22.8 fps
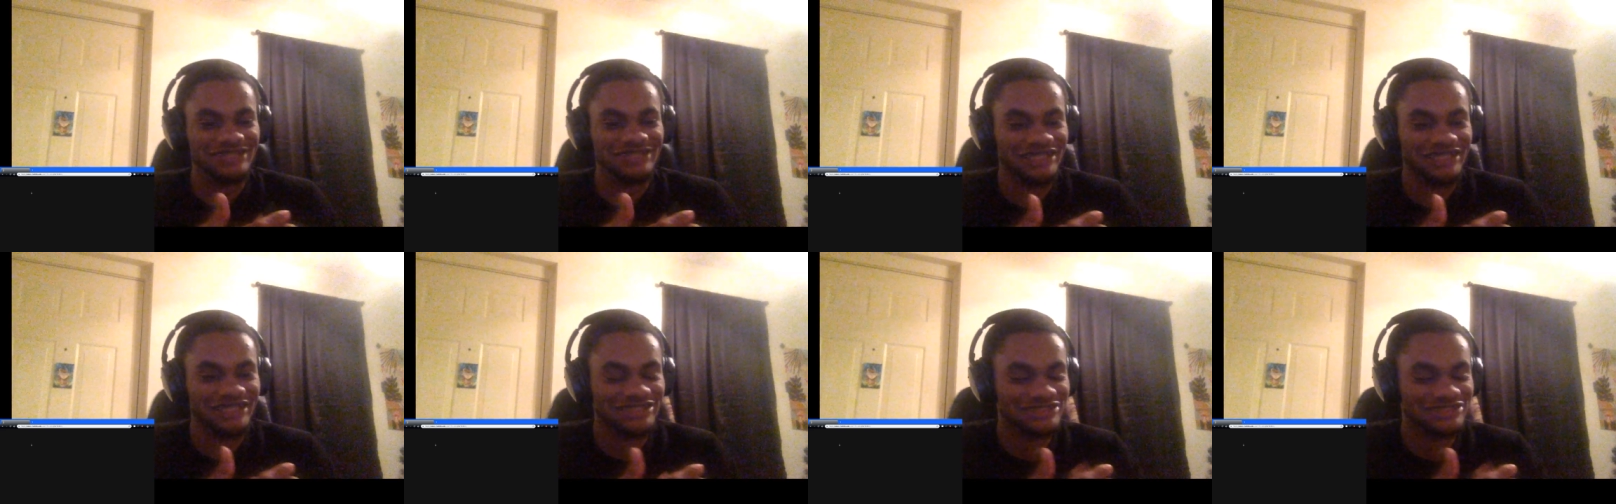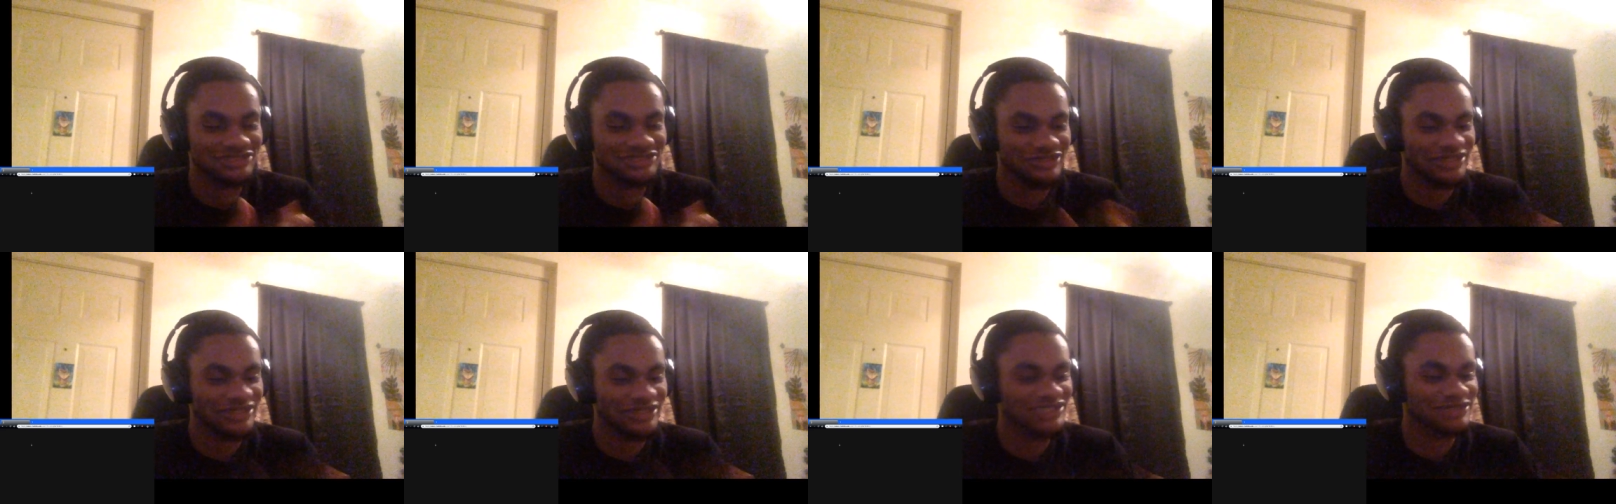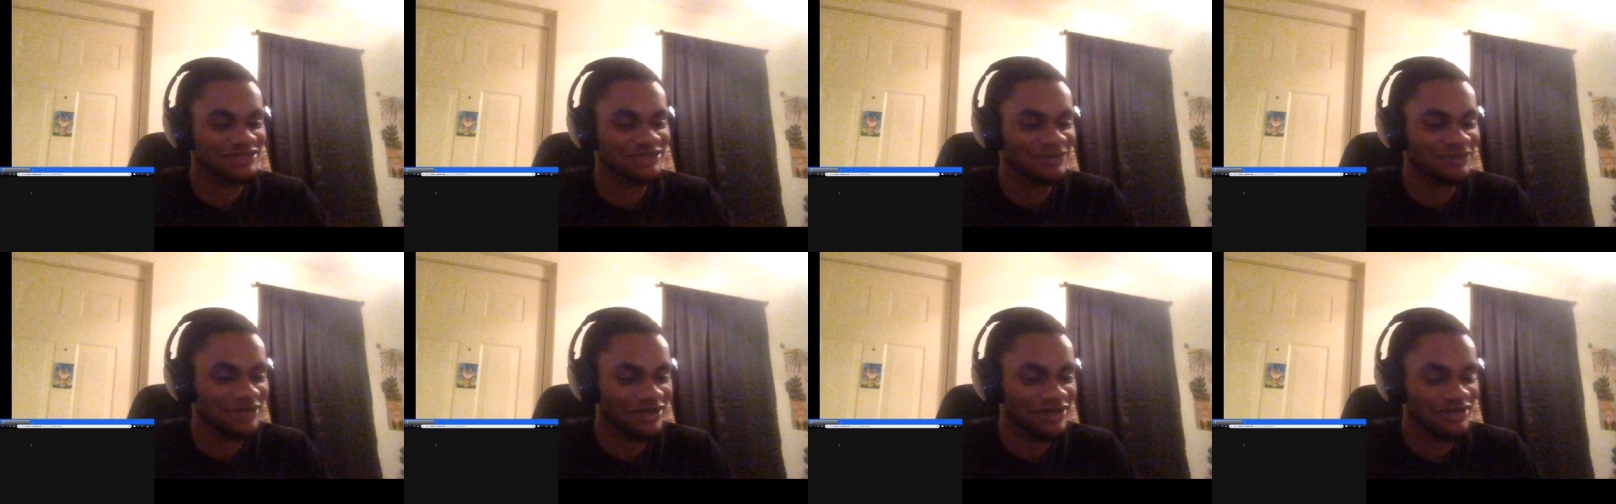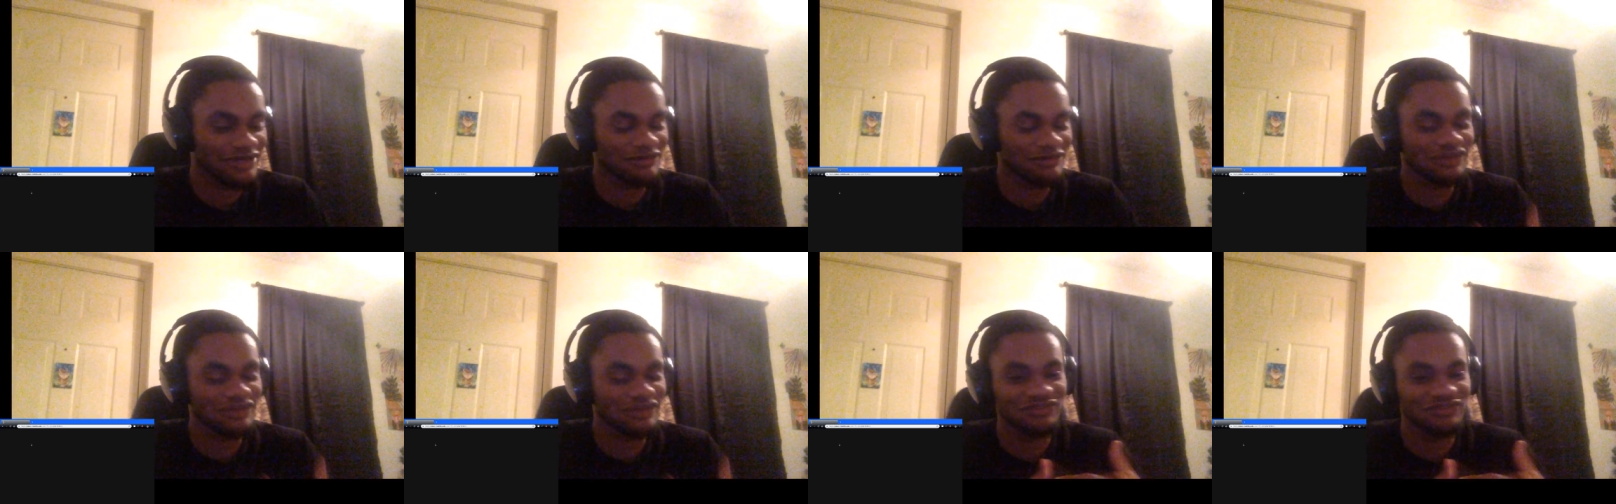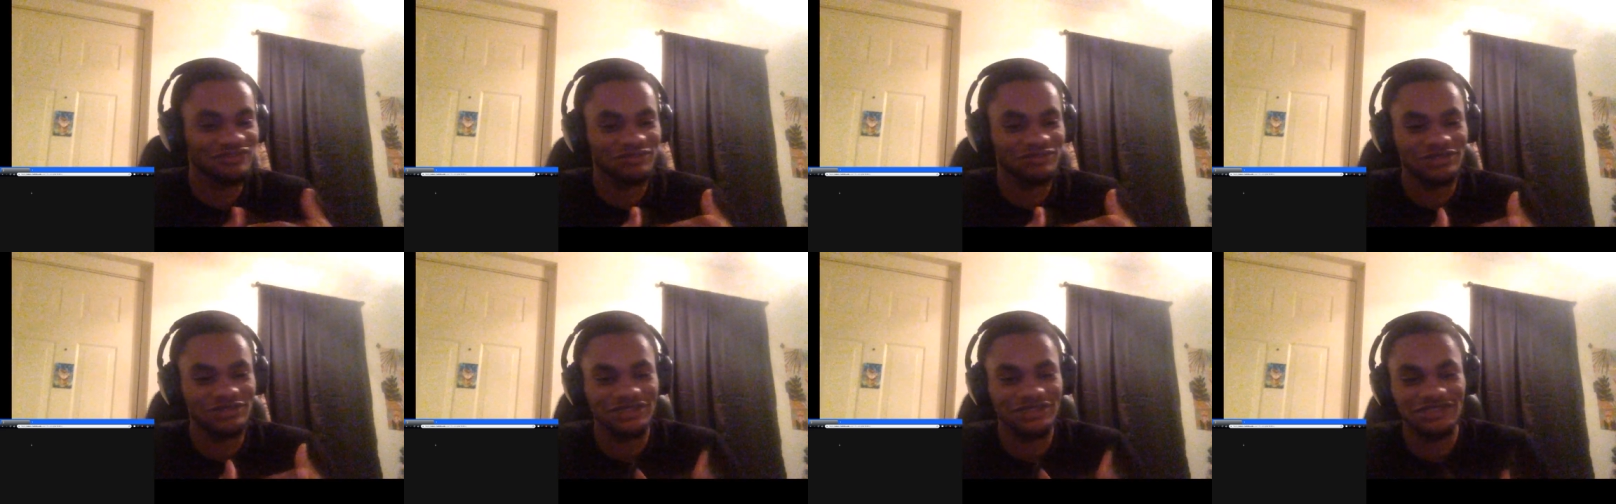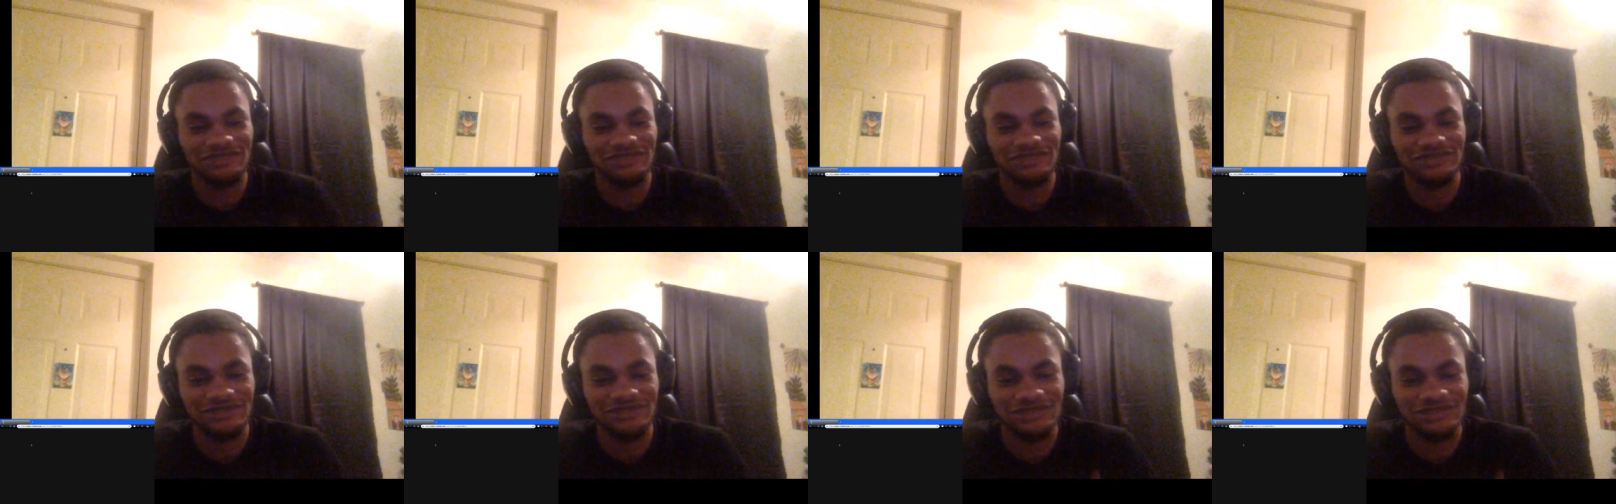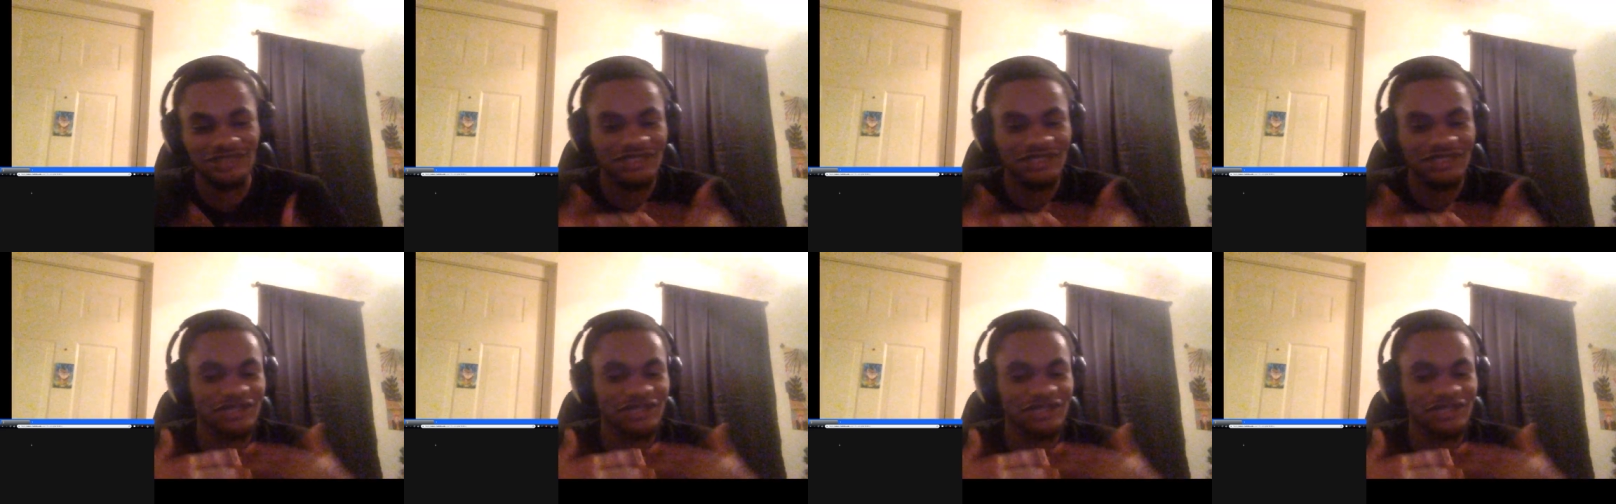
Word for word: has transpired, what we've been given,